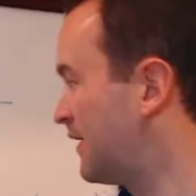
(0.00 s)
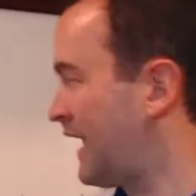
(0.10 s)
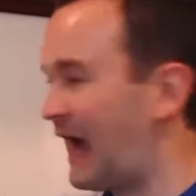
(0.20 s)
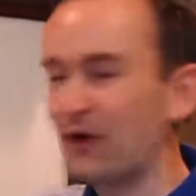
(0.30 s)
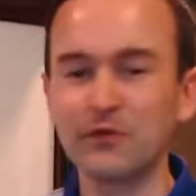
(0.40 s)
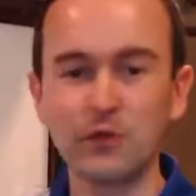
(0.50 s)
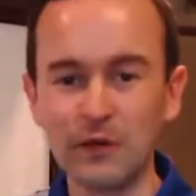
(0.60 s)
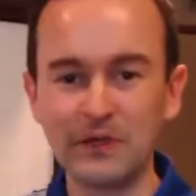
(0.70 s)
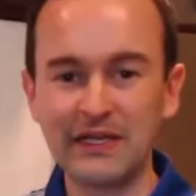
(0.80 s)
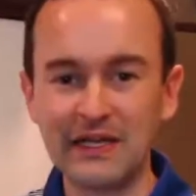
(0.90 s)
Now is
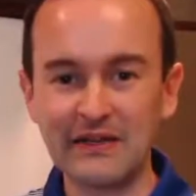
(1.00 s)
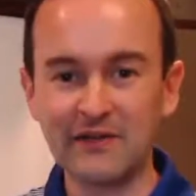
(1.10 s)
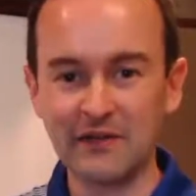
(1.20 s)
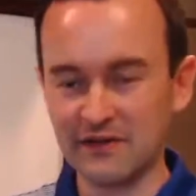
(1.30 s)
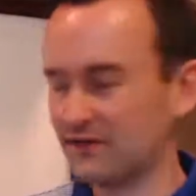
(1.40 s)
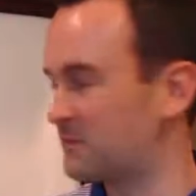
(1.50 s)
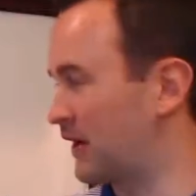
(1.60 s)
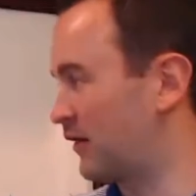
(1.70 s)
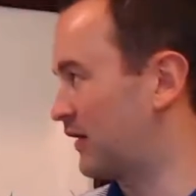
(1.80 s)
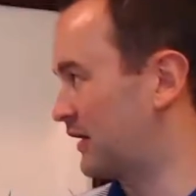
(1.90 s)
where we get into the
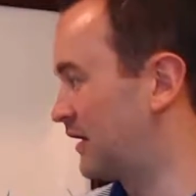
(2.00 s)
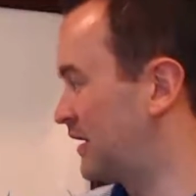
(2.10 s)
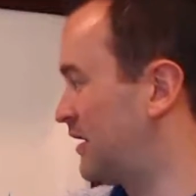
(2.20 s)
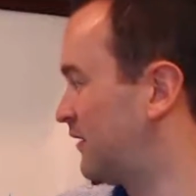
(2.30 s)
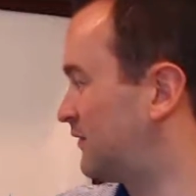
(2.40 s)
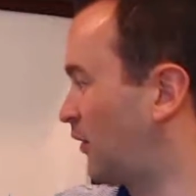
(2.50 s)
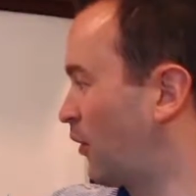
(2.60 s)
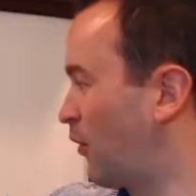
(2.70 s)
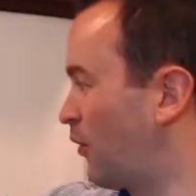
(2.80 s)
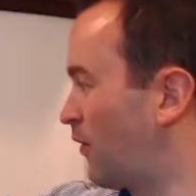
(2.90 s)
disparity.
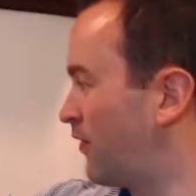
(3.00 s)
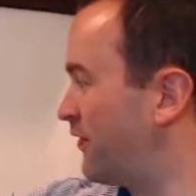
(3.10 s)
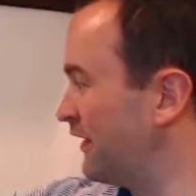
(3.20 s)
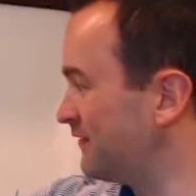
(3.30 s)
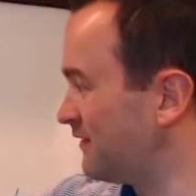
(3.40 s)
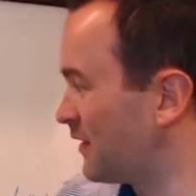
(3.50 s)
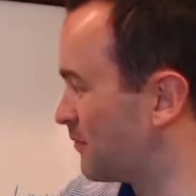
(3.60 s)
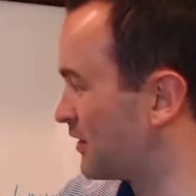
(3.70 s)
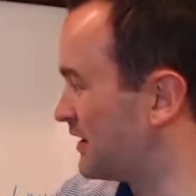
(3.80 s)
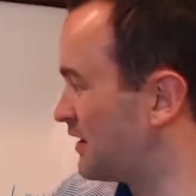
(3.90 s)
So this
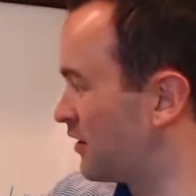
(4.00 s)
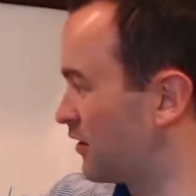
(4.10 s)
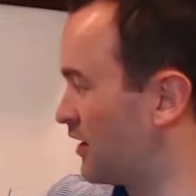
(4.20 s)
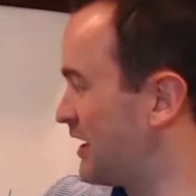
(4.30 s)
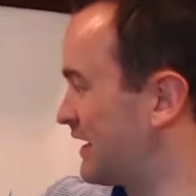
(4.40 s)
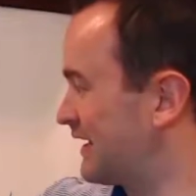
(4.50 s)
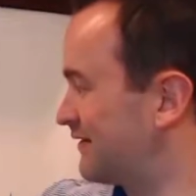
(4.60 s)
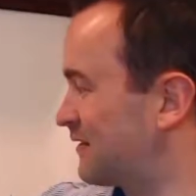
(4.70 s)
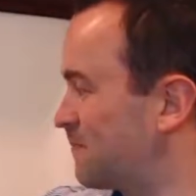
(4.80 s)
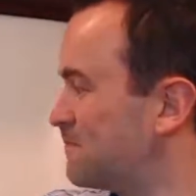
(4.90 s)
number here
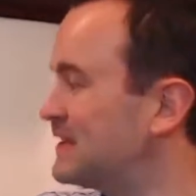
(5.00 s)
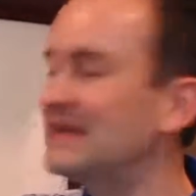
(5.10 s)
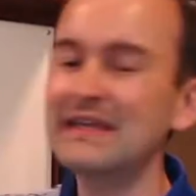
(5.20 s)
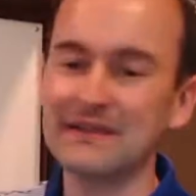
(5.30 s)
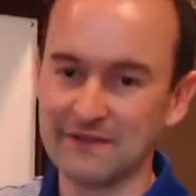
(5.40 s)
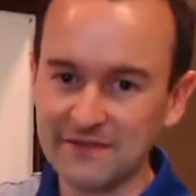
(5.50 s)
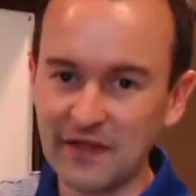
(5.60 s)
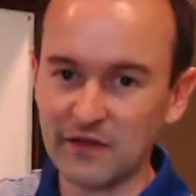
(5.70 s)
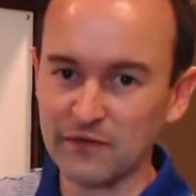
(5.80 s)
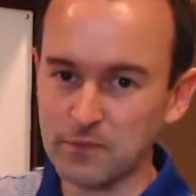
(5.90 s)
is the median
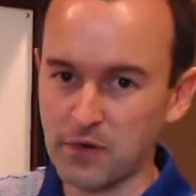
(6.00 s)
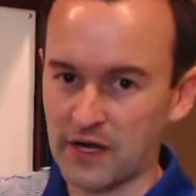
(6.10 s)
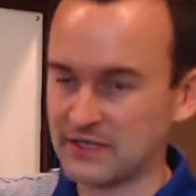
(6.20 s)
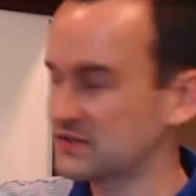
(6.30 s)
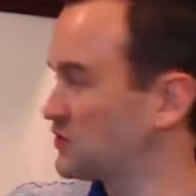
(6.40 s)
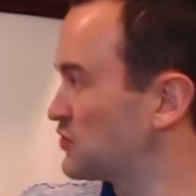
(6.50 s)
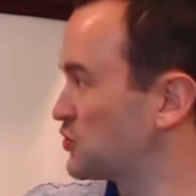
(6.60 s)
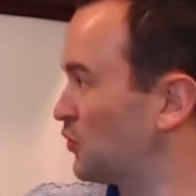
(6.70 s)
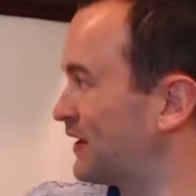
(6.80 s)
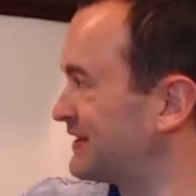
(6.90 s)
sales price.
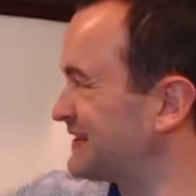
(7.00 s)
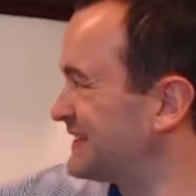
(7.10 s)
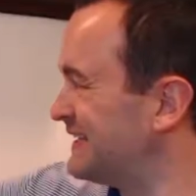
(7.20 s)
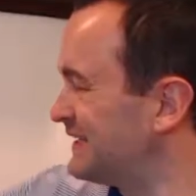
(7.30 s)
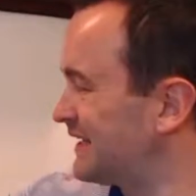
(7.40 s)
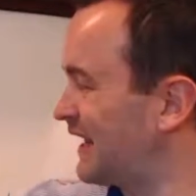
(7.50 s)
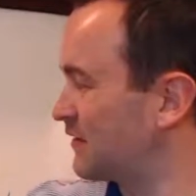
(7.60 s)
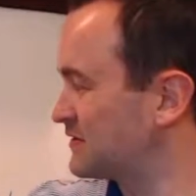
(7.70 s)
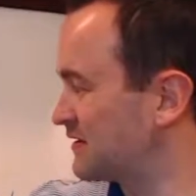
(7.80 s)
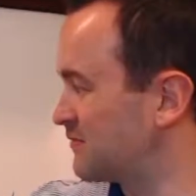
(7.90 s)
So in Lee
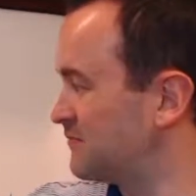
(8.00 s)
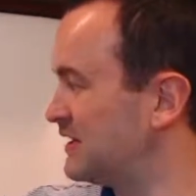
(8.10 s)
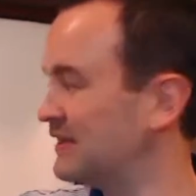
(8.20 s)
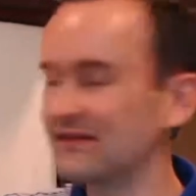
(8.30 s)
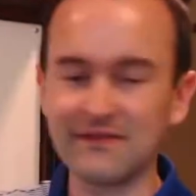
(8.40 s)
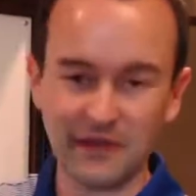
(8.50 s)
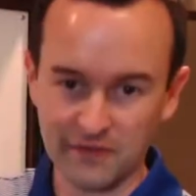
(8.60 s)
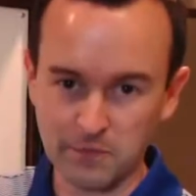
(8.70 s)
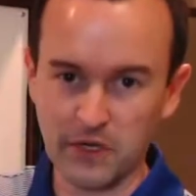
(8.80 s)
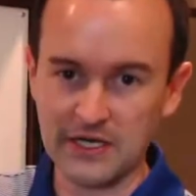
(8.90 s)
County, the median
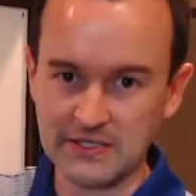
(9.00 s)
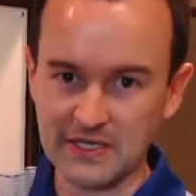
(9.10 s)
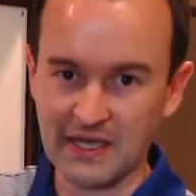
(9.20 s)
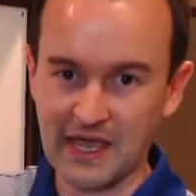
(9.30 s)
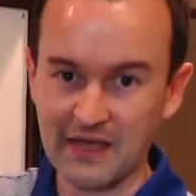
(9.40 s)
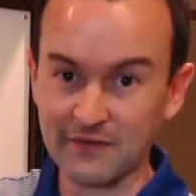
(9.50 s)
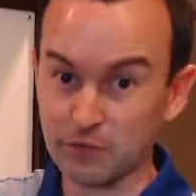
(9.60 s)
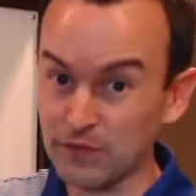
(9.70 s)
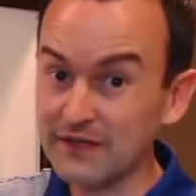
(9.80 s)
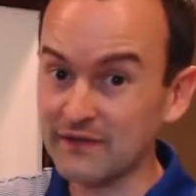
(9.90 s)
sales price has
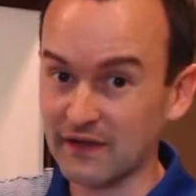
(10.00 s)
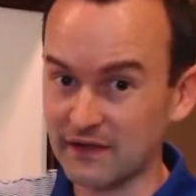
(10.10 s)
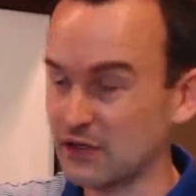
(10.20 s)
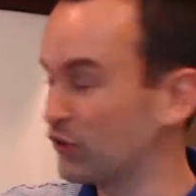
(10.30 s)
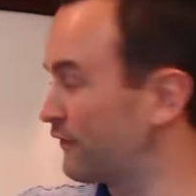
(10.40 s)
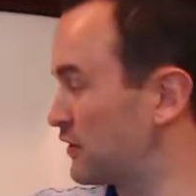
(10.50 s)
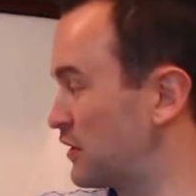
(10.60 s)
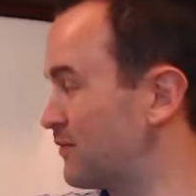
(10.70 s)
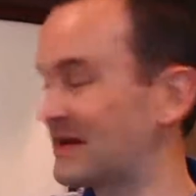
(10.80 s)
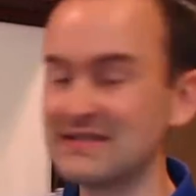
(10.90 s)
risen year over
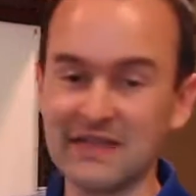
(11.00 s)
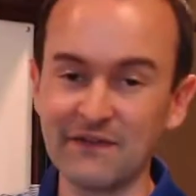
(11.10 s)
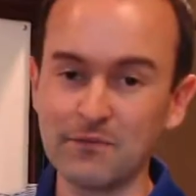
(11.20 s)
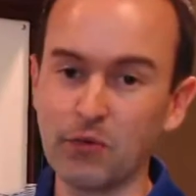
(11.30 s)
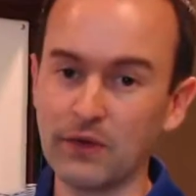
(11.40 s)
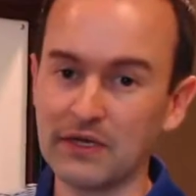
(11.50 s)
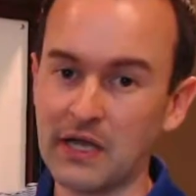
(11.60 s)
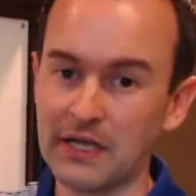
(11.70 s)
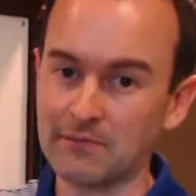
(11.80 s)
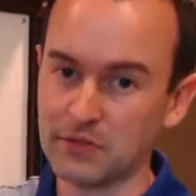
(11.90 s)
year by
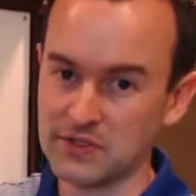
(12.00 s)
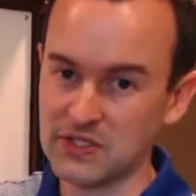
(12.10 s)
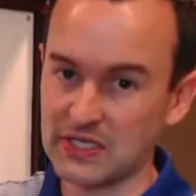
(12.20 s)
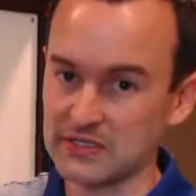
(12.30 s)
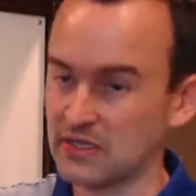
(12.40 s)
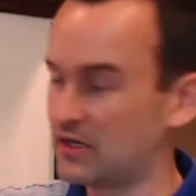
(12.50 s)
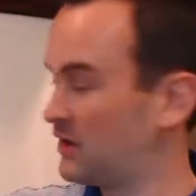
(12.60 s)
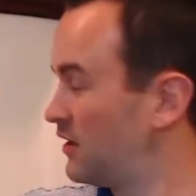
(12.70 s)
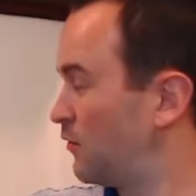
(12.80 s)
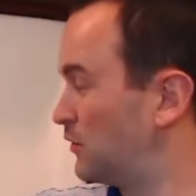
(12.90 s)
7.9%
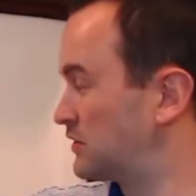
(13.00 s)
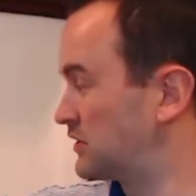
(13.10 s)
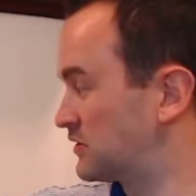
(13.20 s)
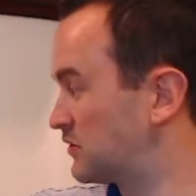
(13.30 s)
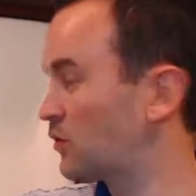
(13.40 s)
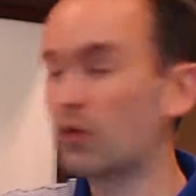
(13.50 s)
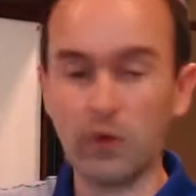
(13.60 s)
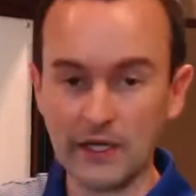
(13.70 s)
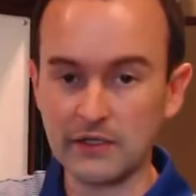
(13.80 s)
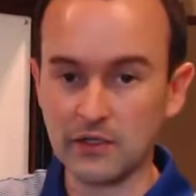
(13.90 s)
which is
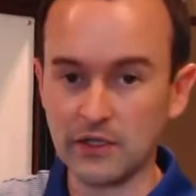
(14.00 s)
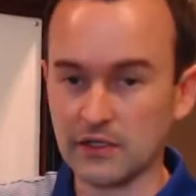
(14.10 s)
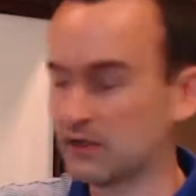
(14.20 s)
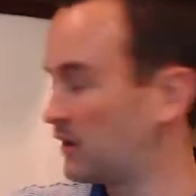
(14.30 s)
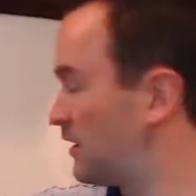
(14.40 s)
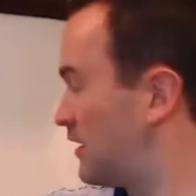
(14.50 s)
quite good.